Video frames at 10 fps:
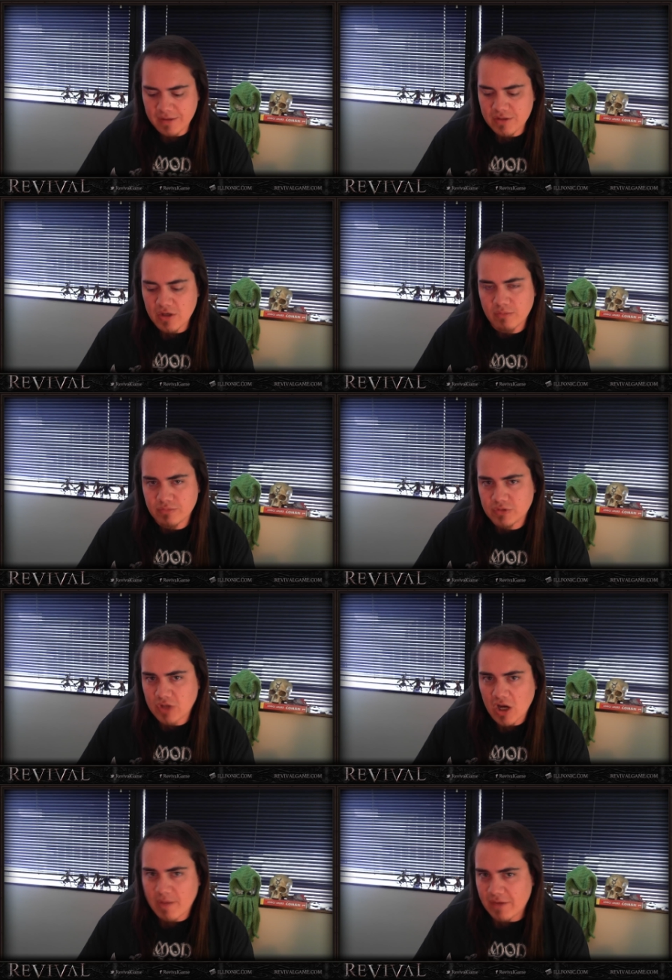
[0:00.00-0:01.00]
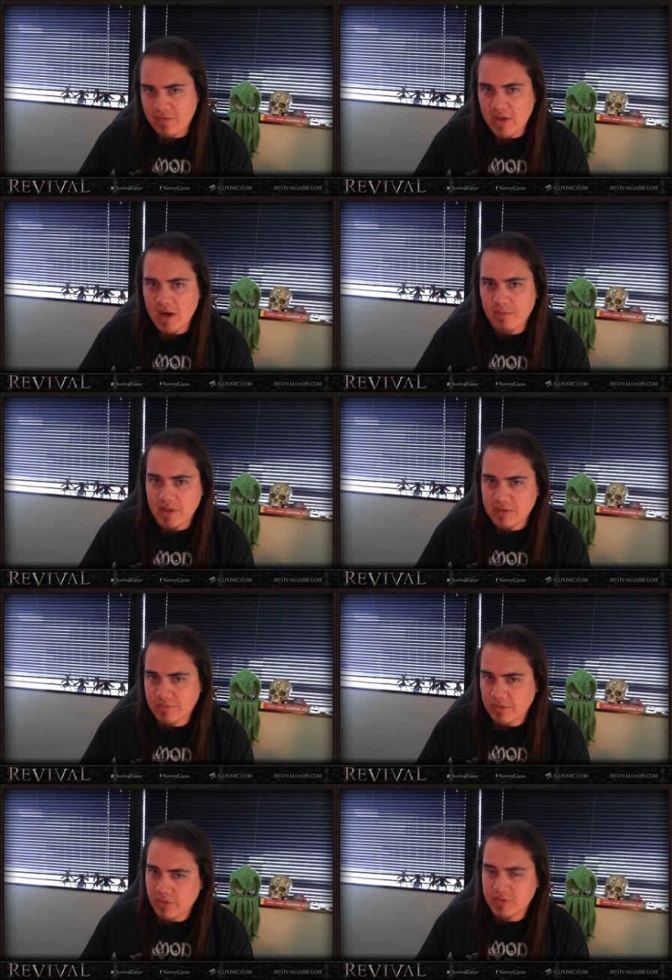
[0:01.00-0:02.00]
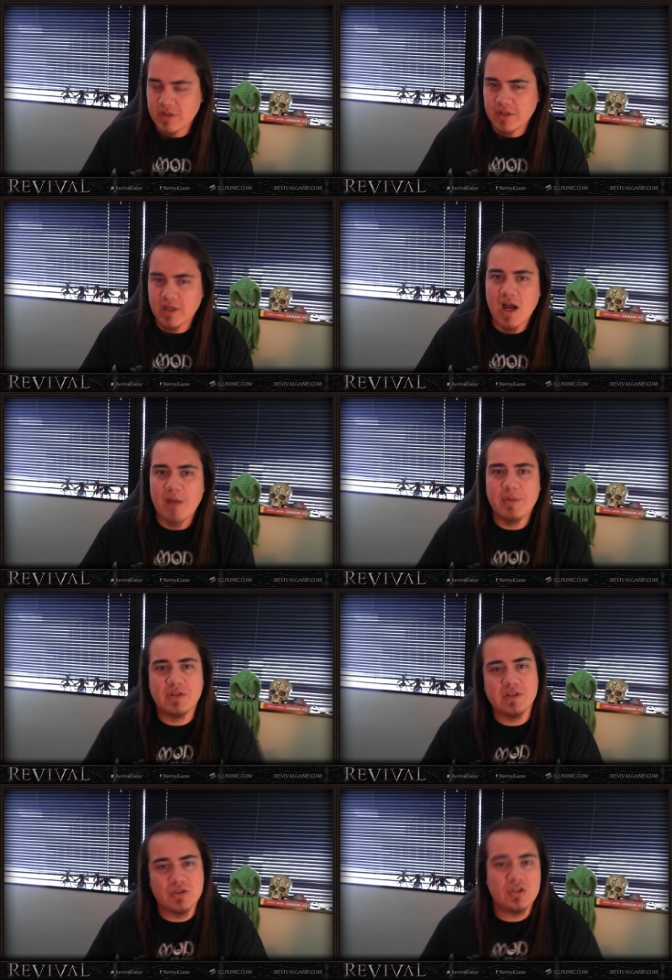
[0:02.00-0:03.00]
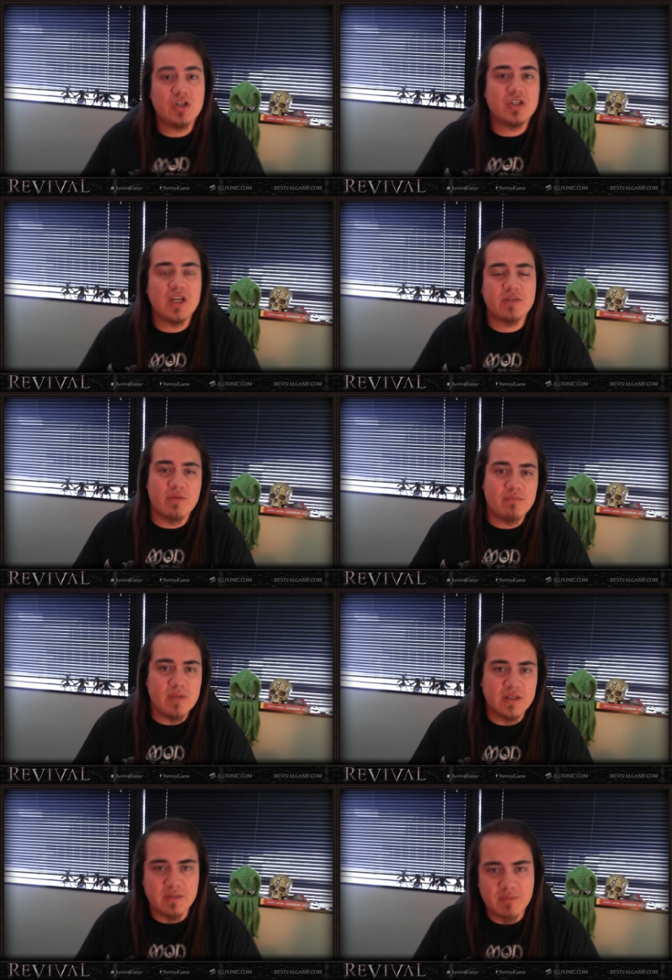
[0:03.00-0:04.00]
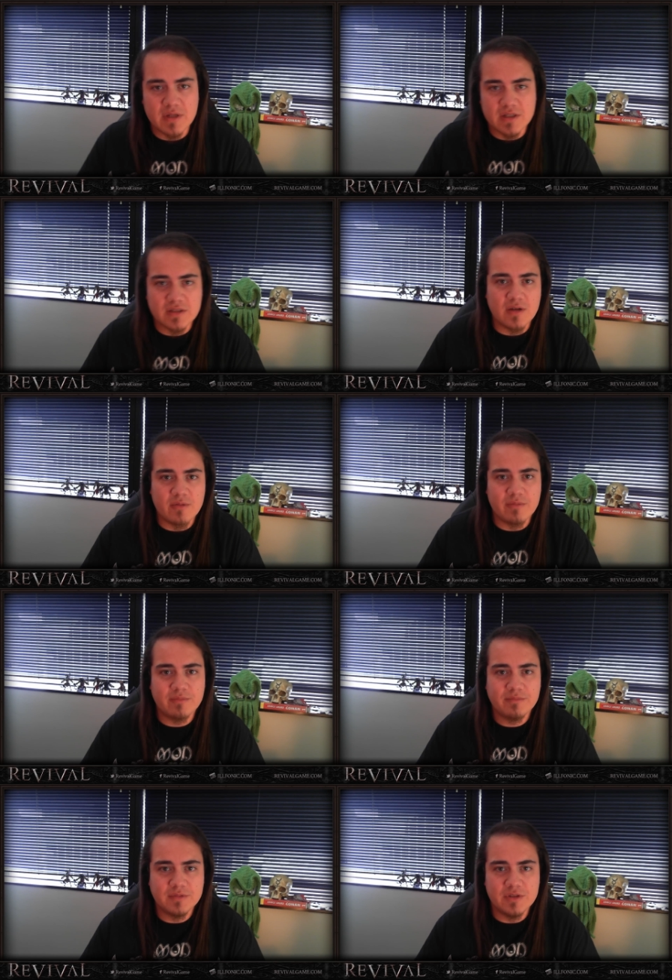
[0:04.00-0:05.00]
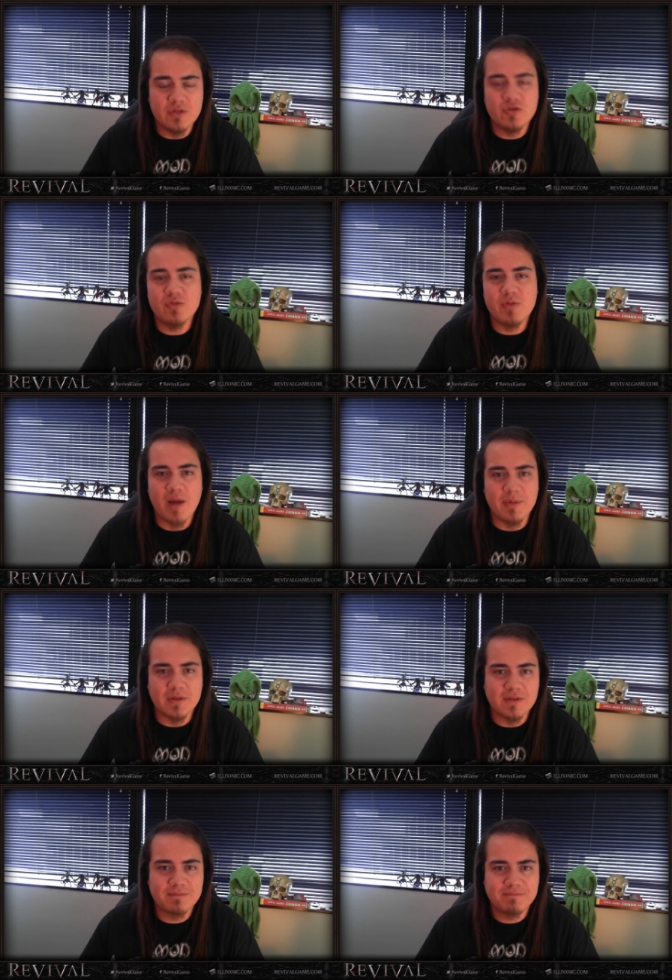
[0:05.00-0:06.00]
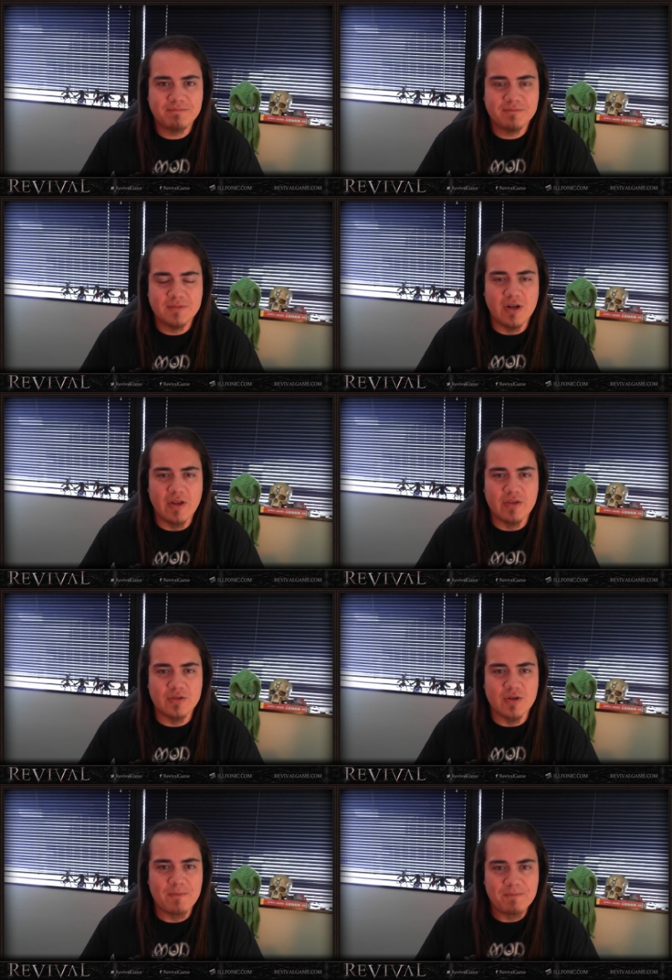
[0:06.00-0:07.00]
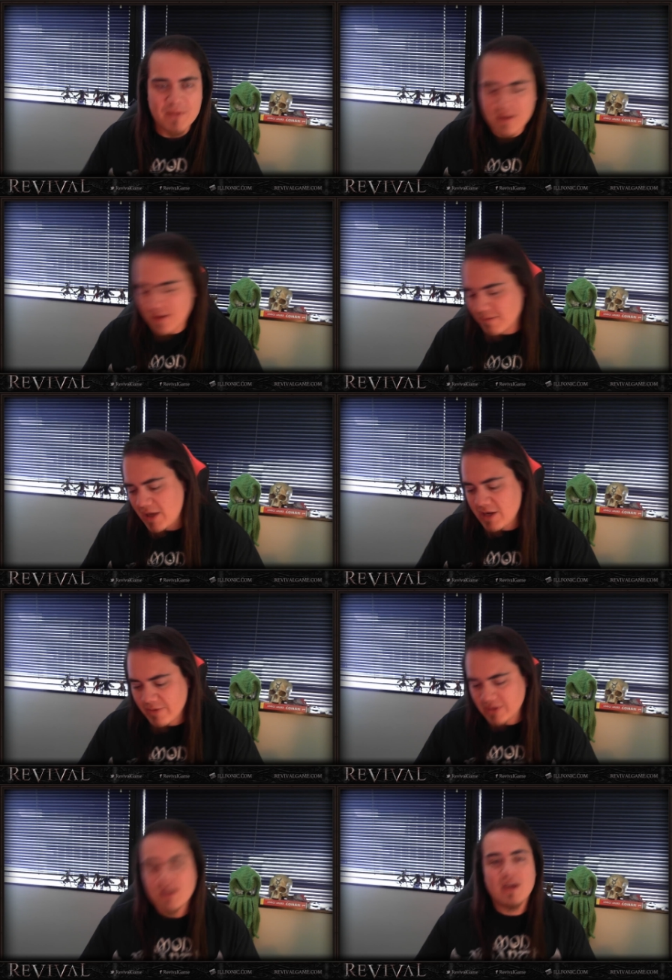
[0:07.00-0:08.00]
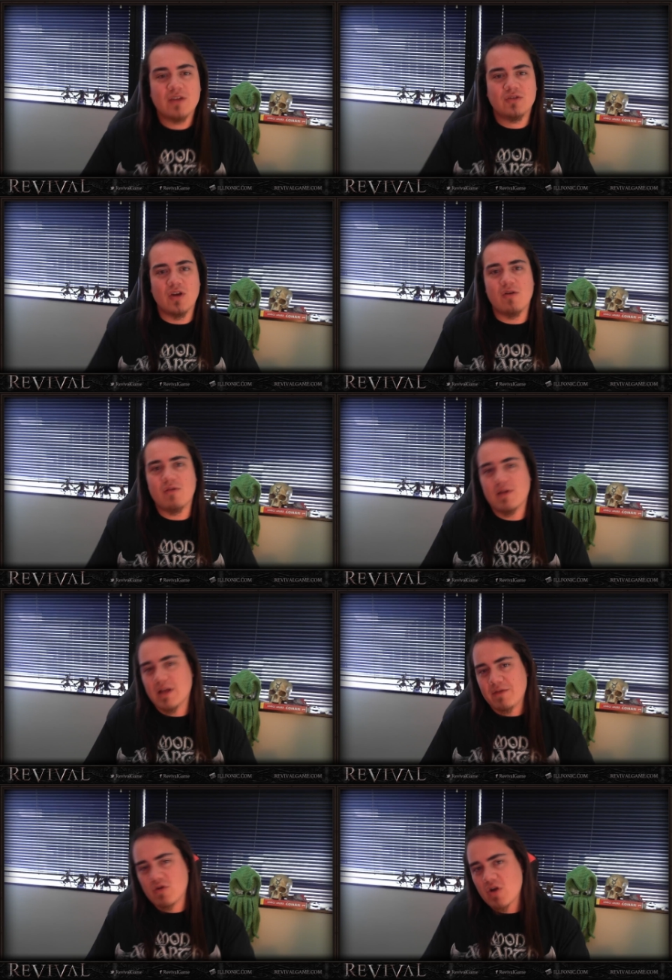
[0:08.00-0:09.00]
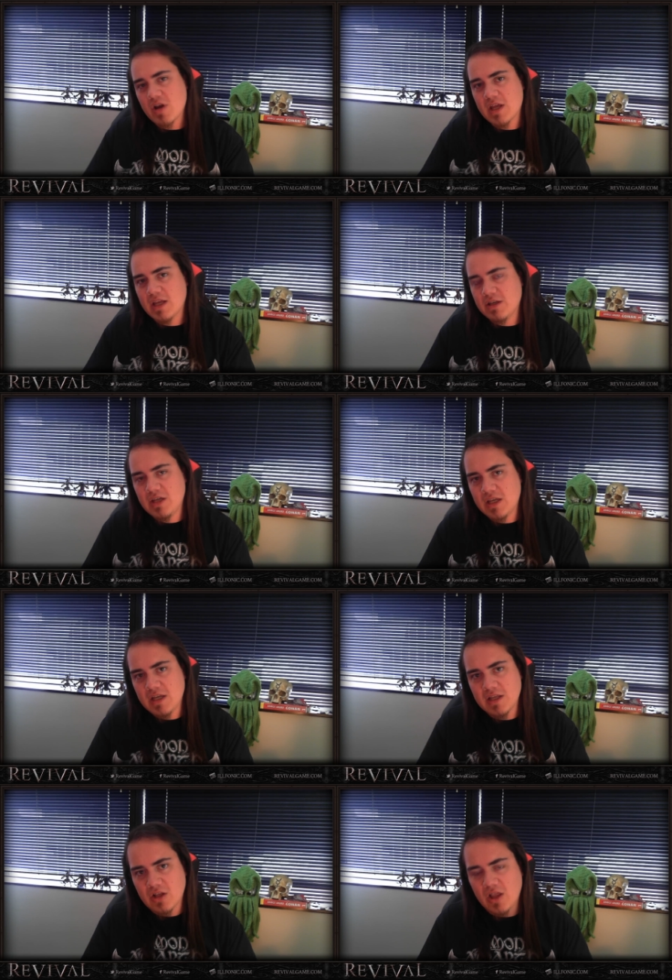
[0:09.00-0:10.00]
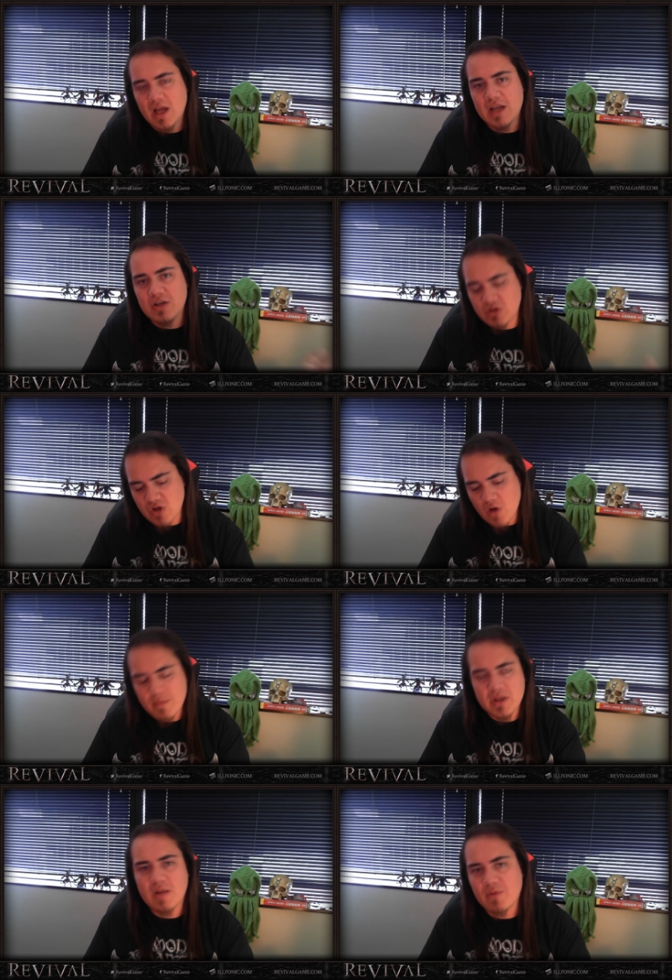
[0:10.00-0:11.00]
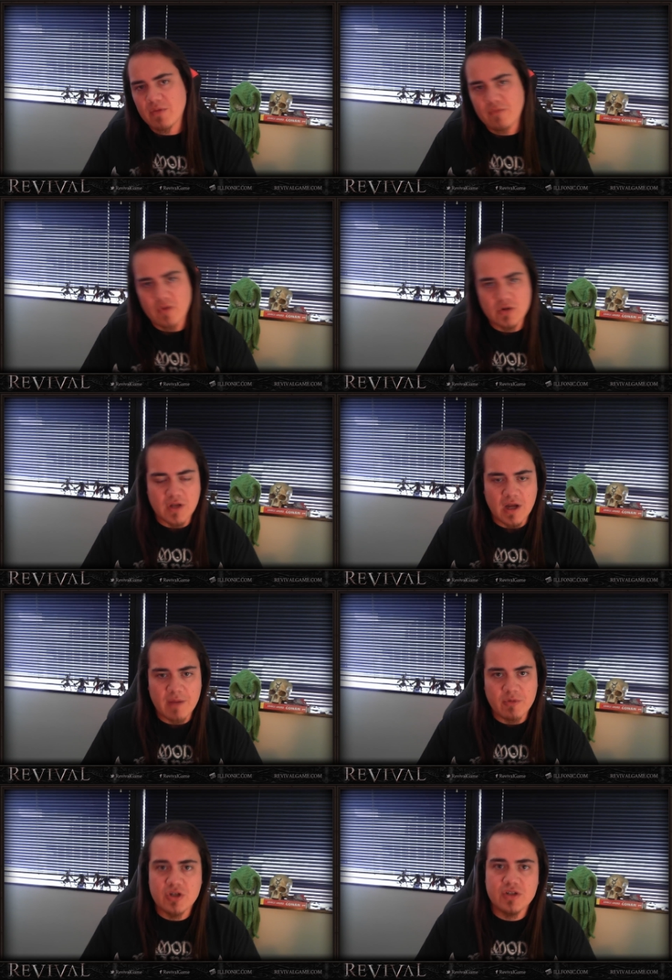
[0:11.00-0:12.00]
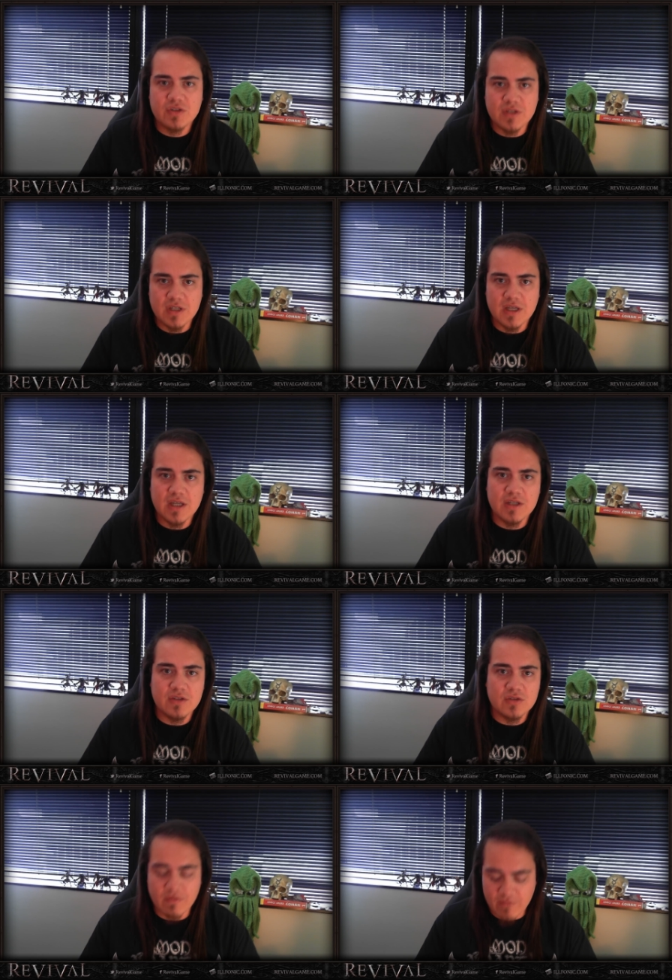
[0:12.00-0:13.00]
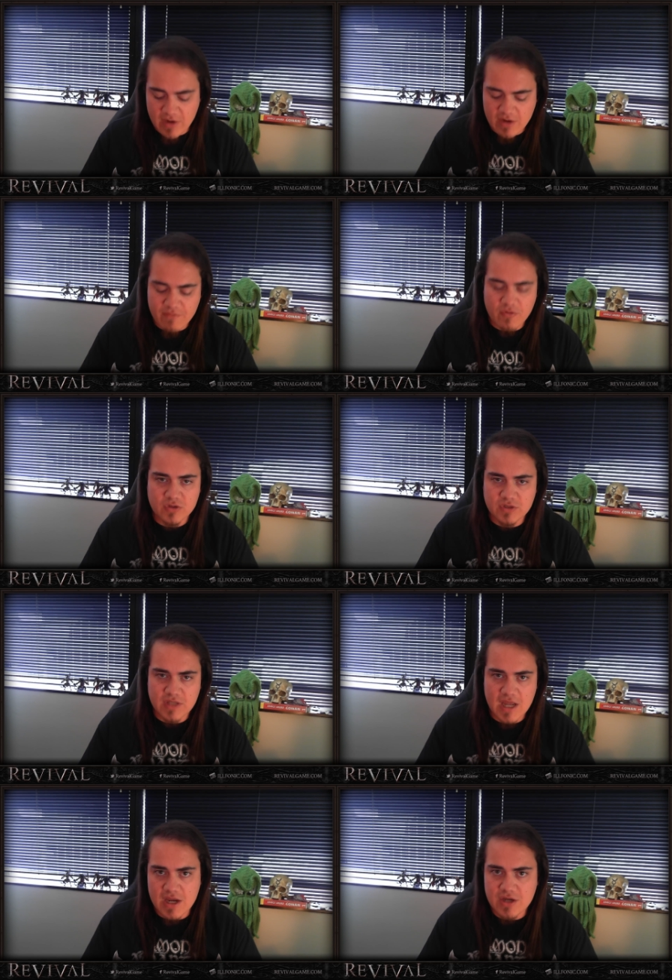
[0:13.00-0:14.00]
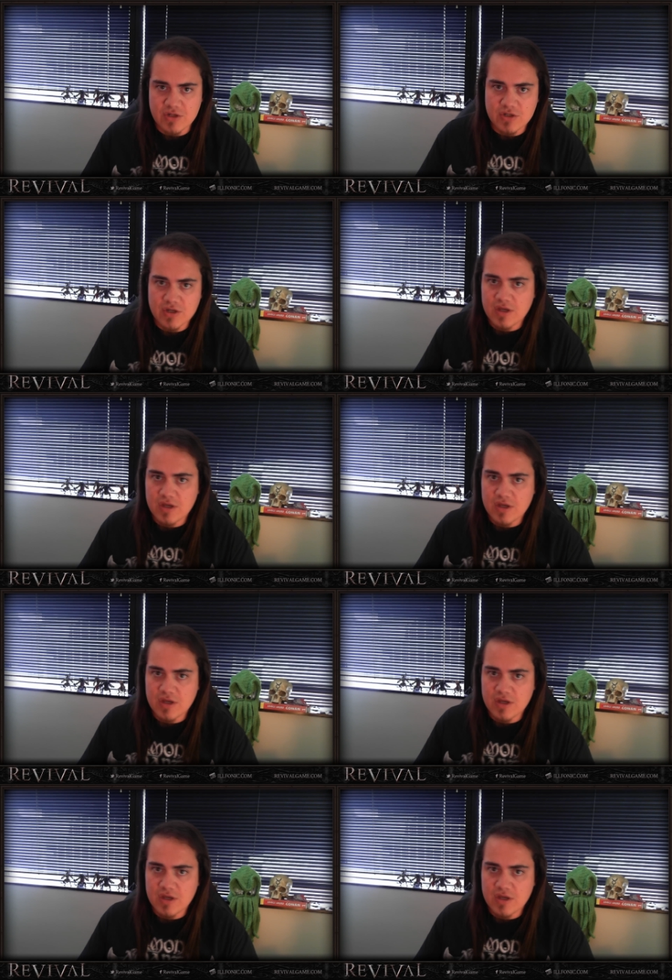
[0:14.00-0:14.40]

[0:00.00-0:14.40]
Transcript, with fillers: you know, talk about it there because if you're posting in the comments, there's a good chance we're going to miss it because, you know, YouTube comments, you know how those go. But anyways, so if you're going to get getting in the client, you're opening it up for the first time, what you're going to see is the very first stage